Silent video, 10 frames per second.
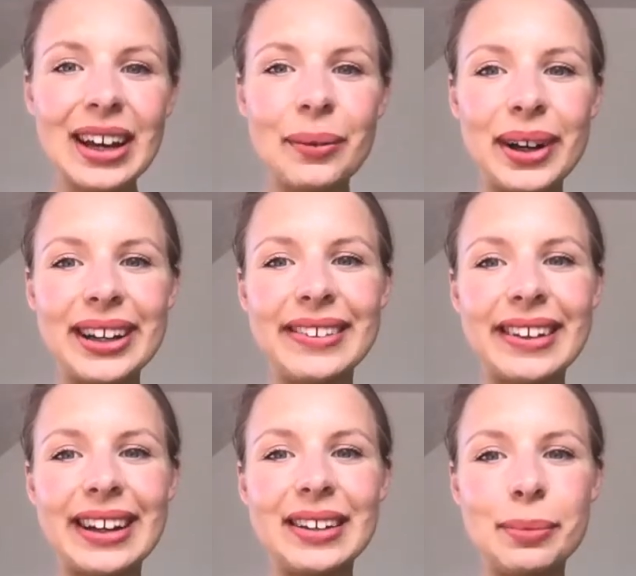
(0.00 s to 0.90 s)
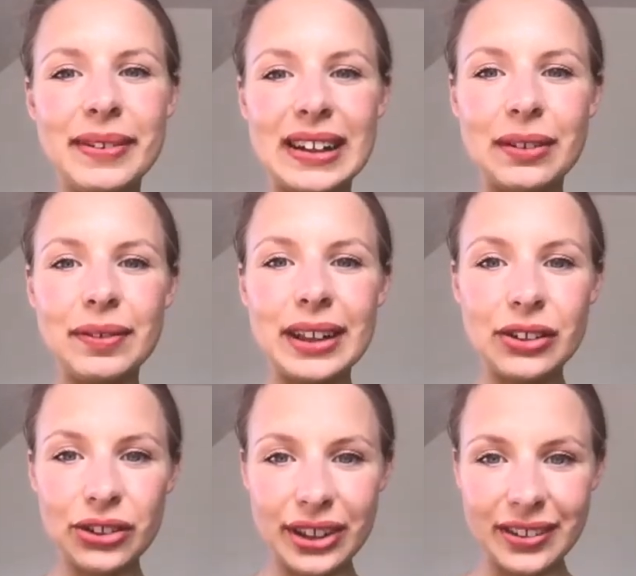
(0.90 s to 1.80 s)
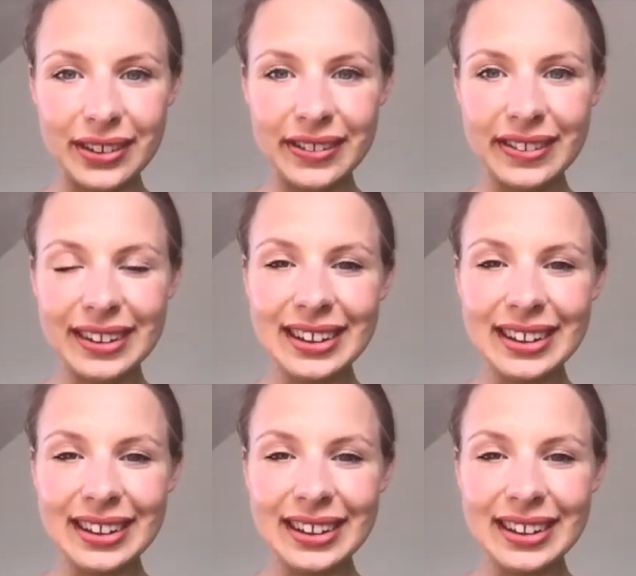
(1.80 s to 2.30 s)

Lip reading: where he signed himself in Certus,